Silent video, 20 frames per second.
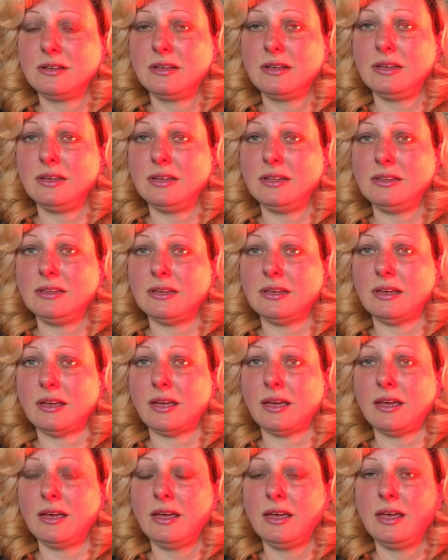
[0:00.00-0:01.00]

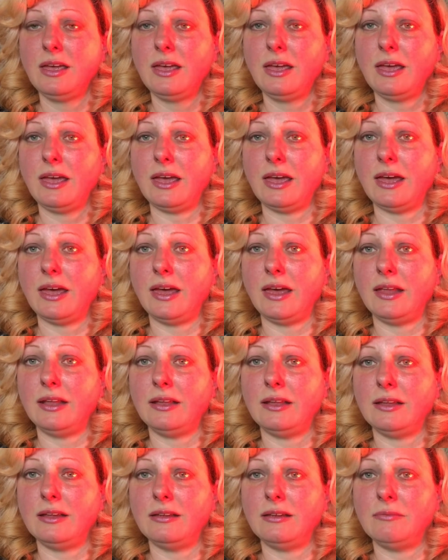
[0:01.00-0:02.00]
heating,
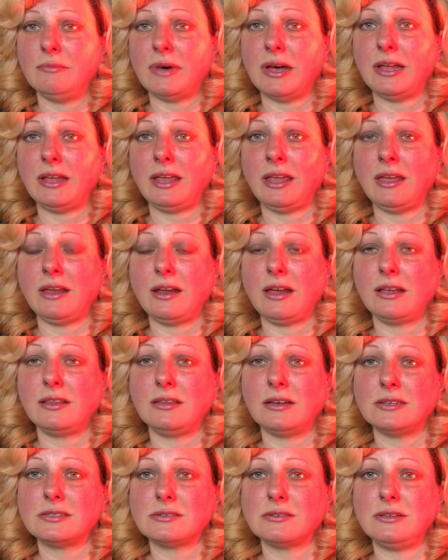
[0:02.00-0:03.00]
and my earache
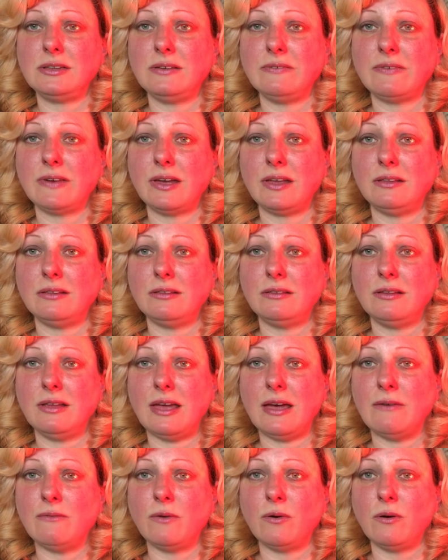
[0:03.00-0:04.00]
doesn't even
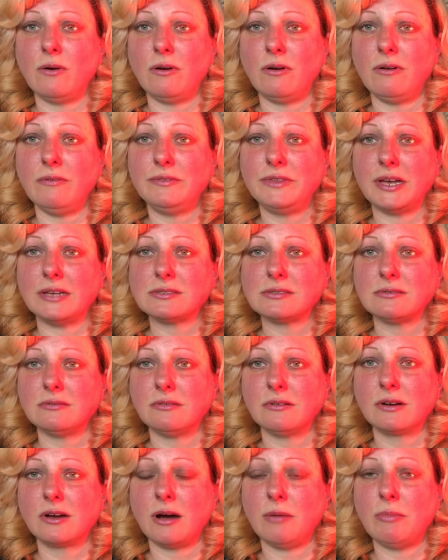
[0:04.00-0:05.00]
evolve,
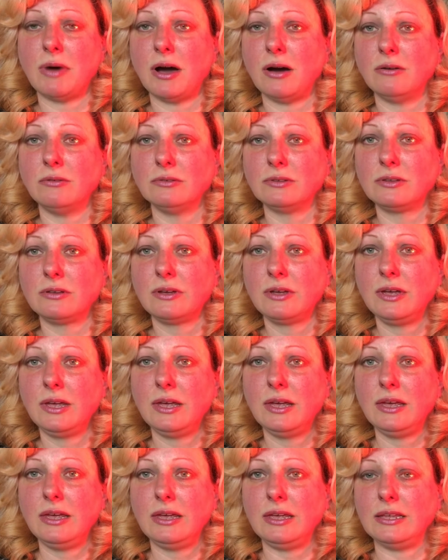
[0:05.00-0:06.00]
doesn't come out,
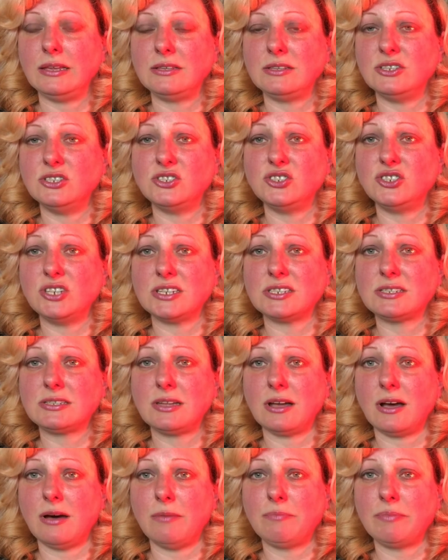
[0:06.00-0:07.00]
it just
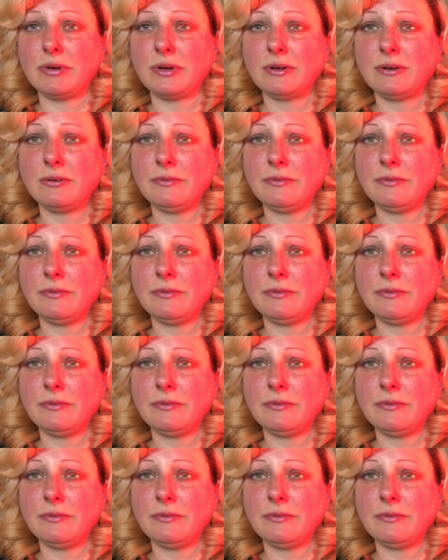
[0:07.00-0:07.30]
stop